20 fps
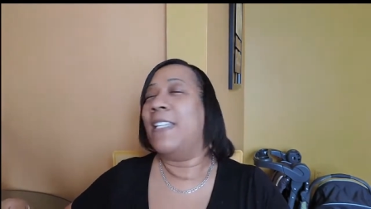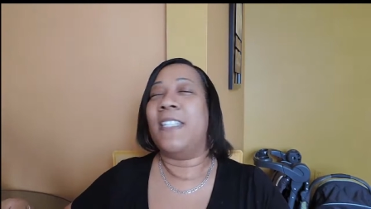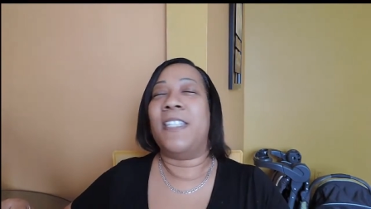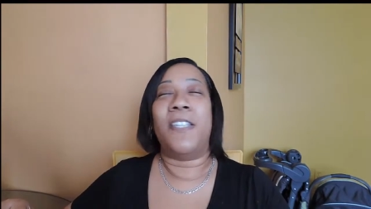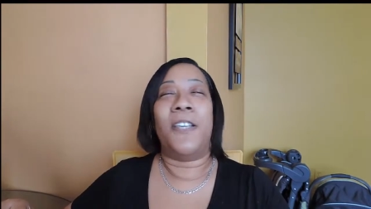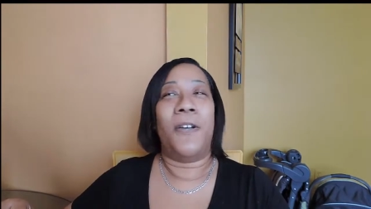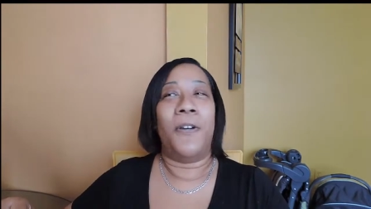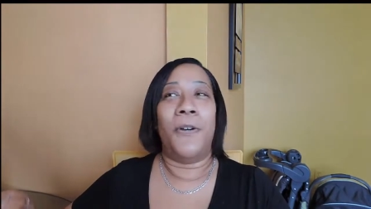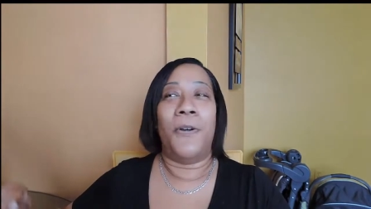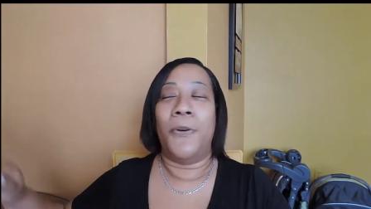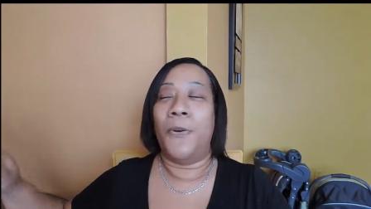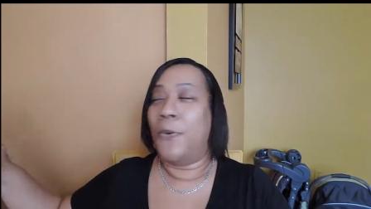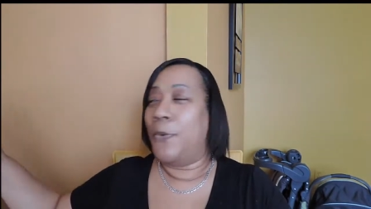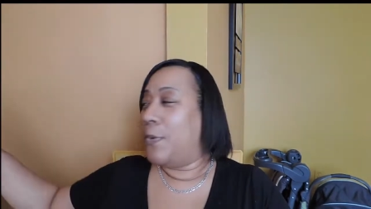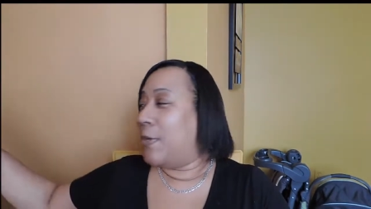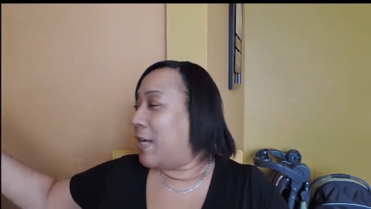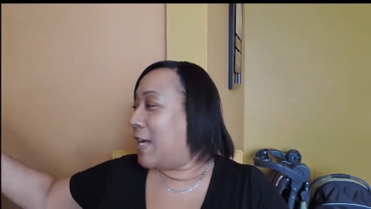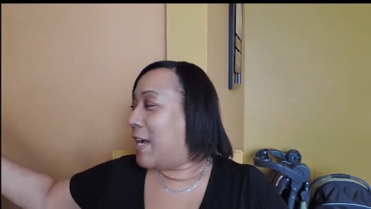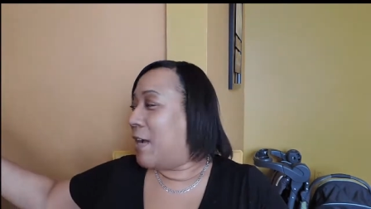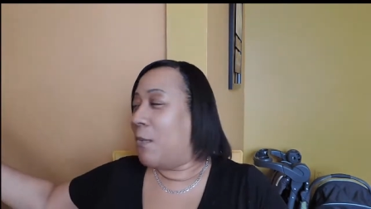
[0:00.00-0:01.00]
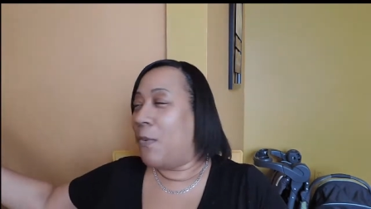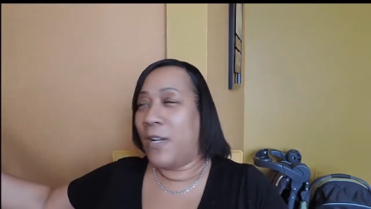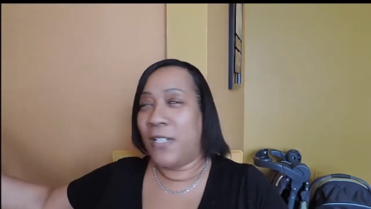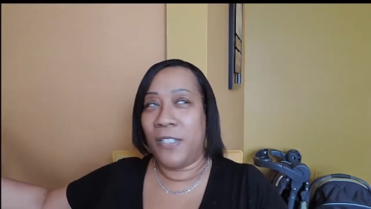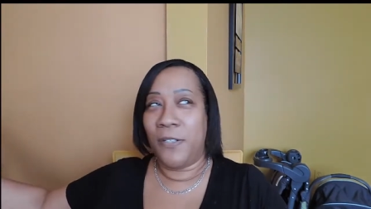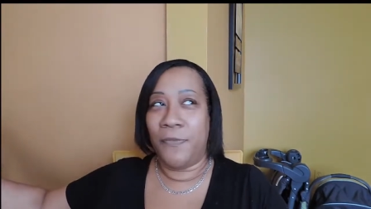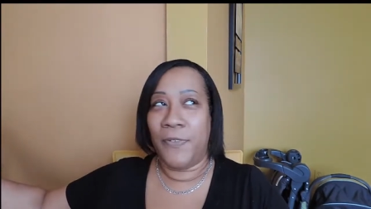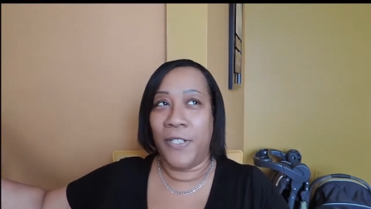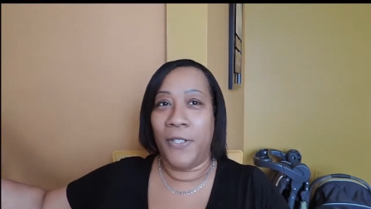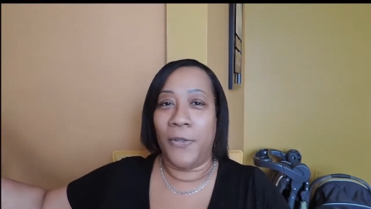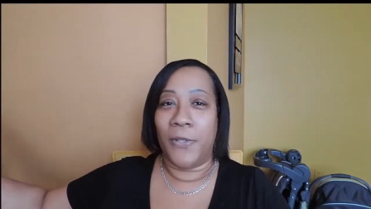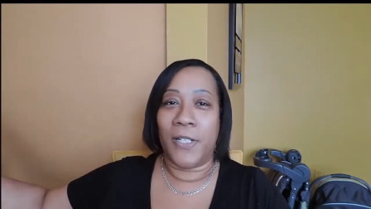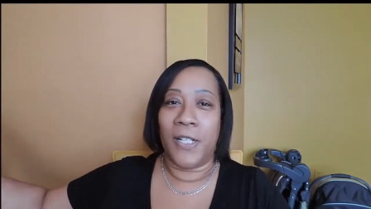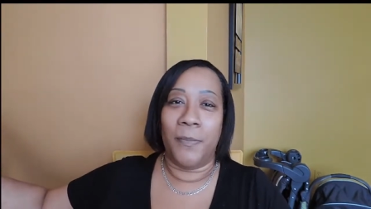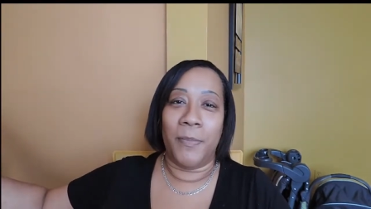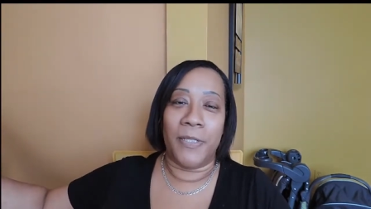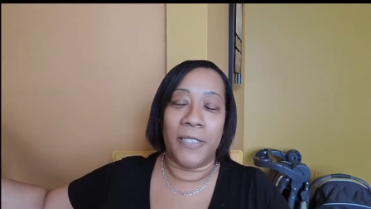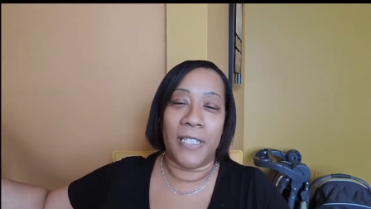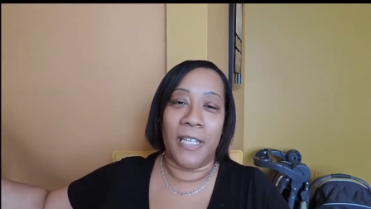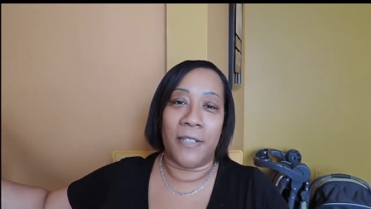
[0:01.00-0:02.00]
So I watched the video a
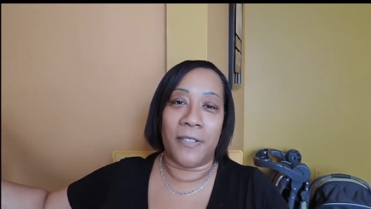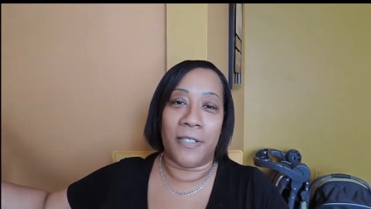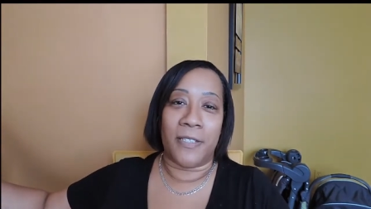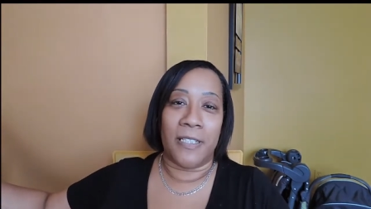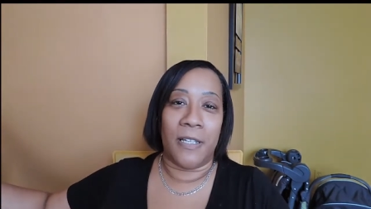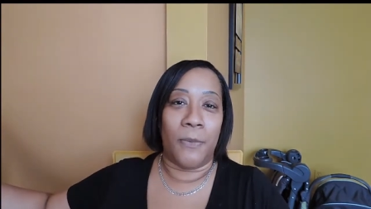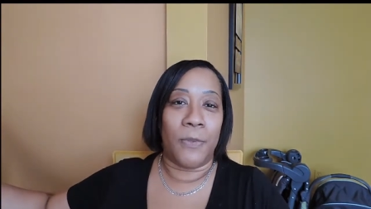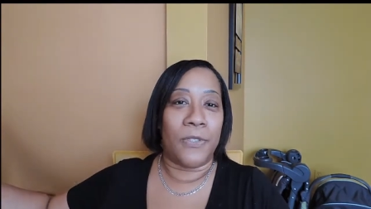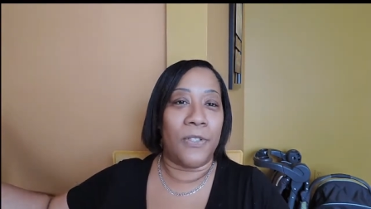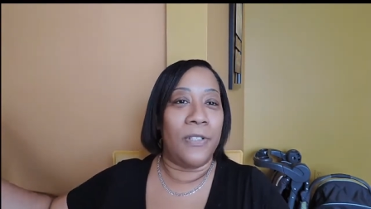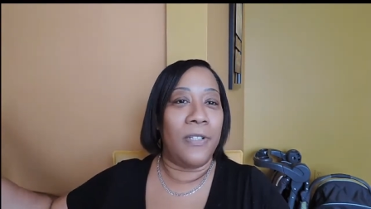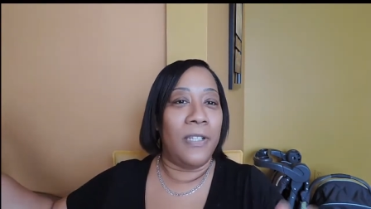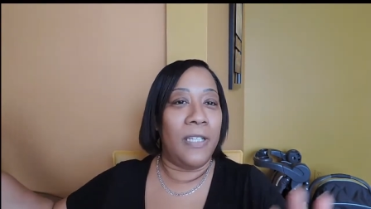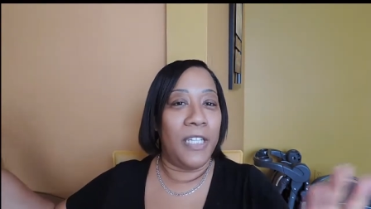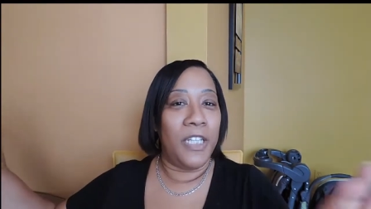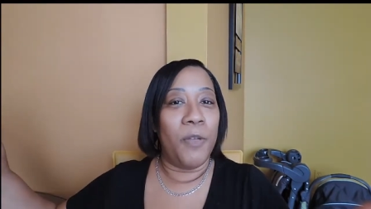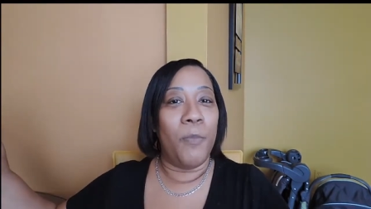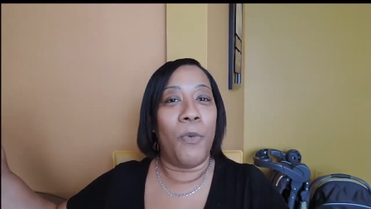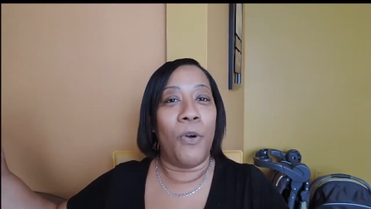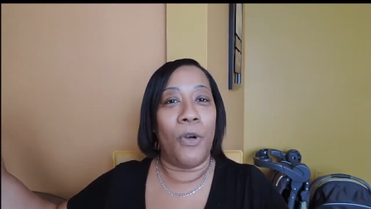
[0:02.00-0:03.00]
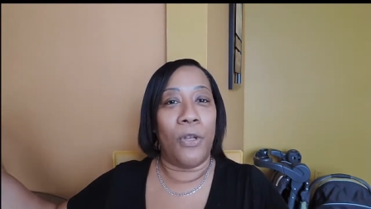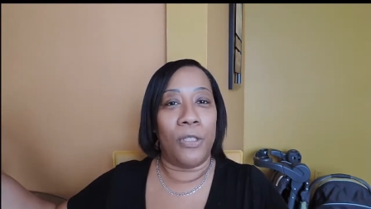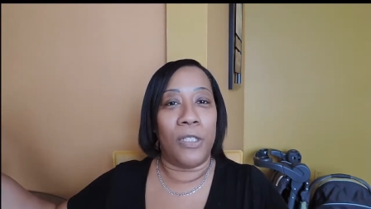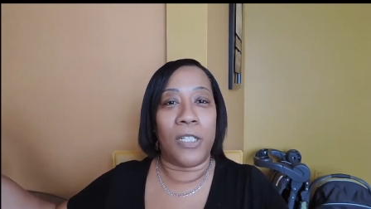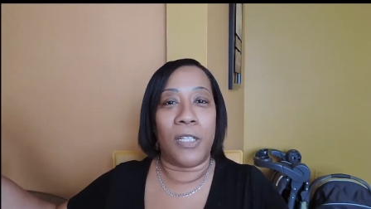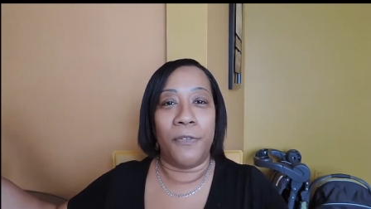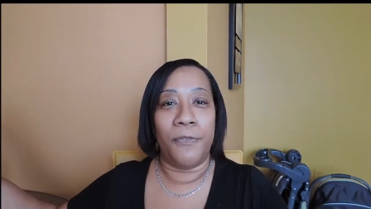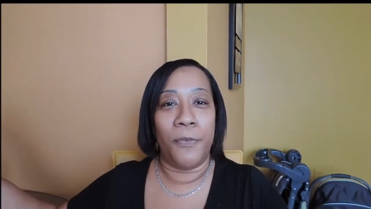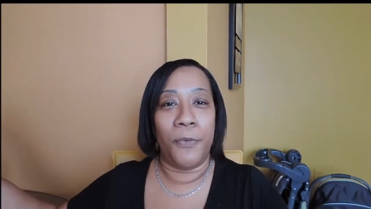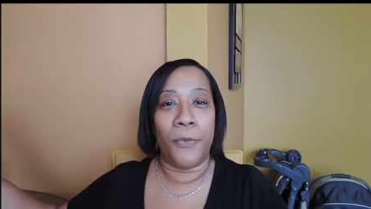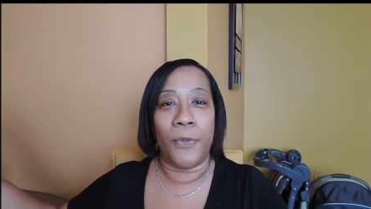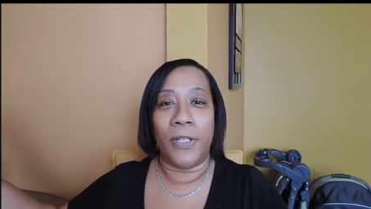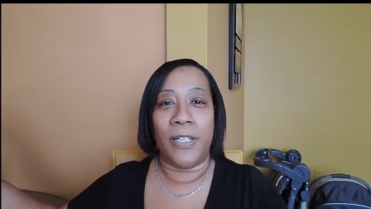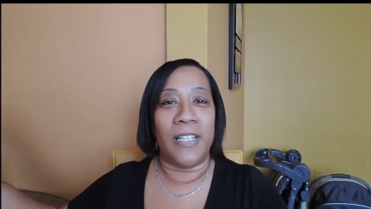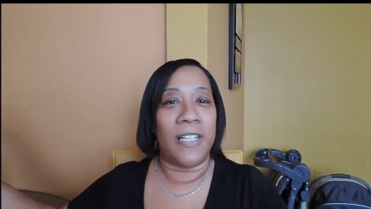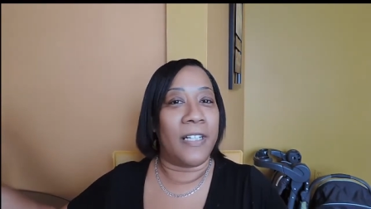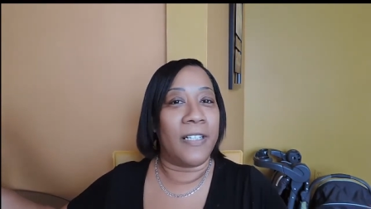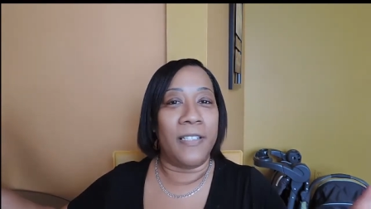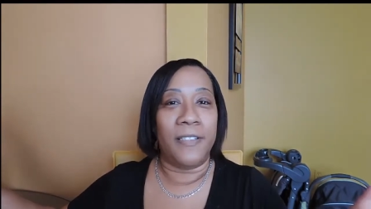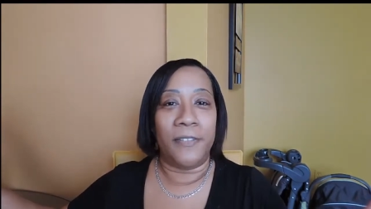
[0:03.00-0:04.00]
couple of times because I was in the mall looking for it
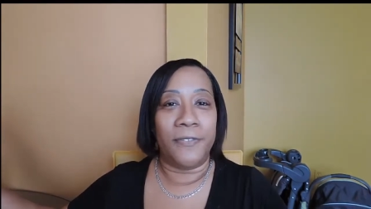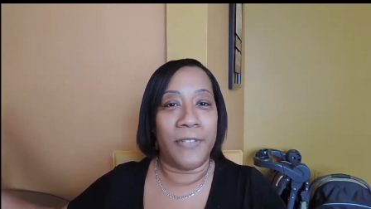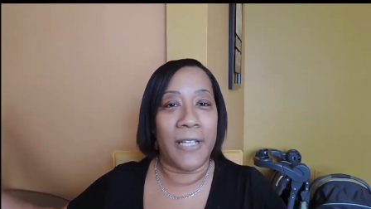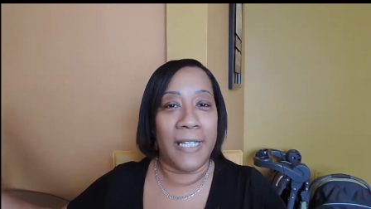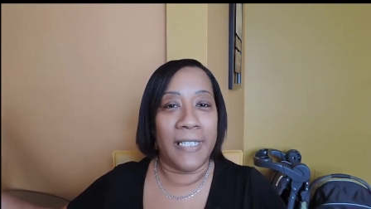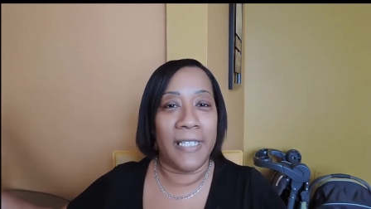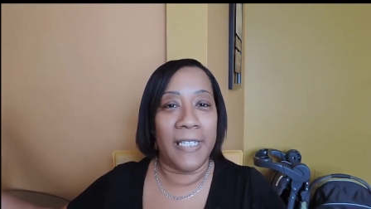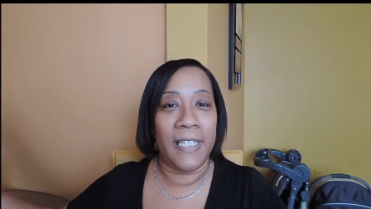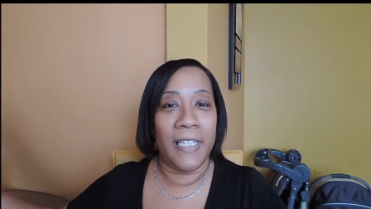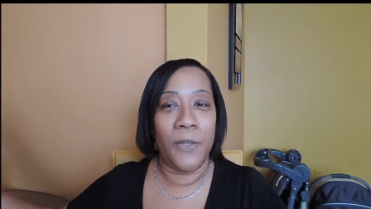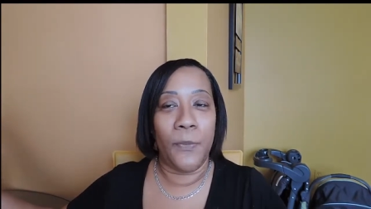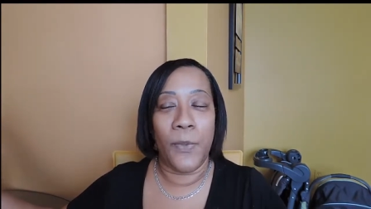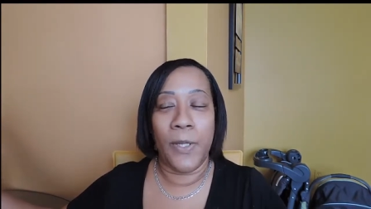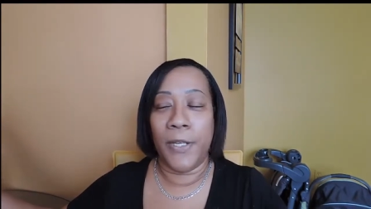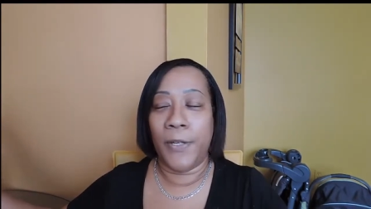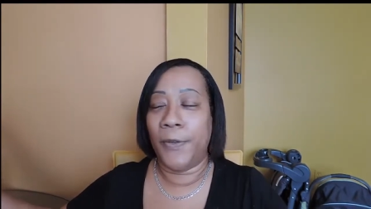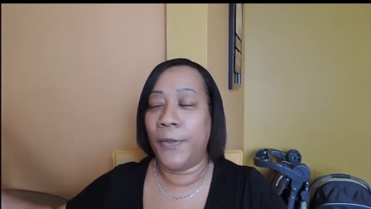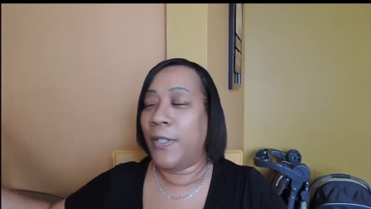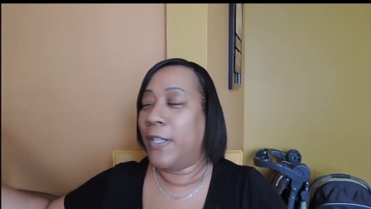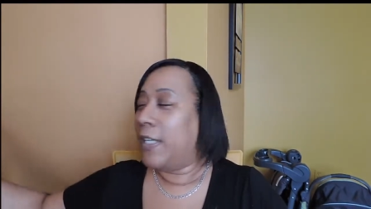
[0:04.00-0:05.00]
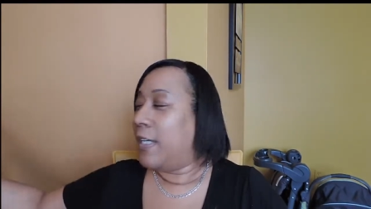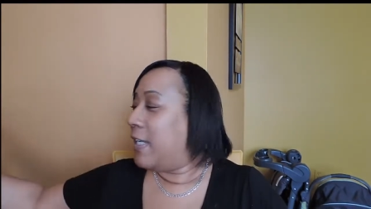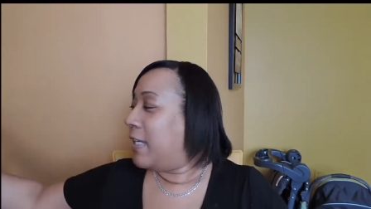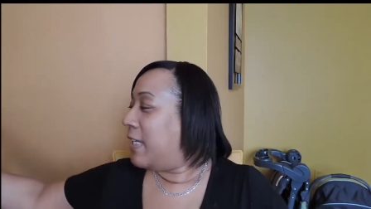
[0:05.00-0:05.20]
and I couldn't find it anywhere.